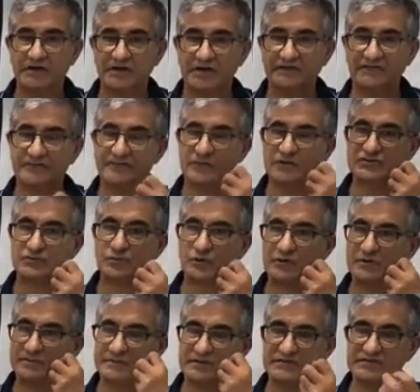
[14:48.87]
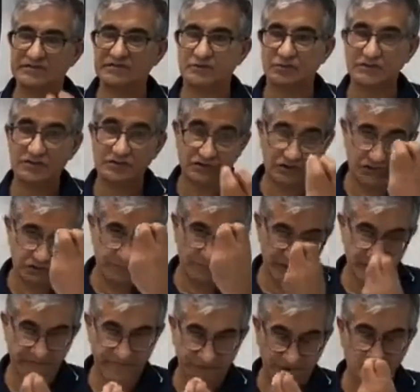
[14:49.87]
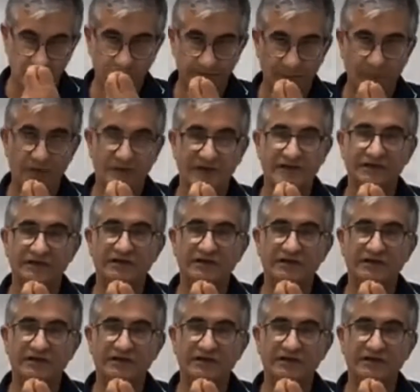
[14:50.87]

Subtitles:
If a person wanted a business question, you'd be the focal point.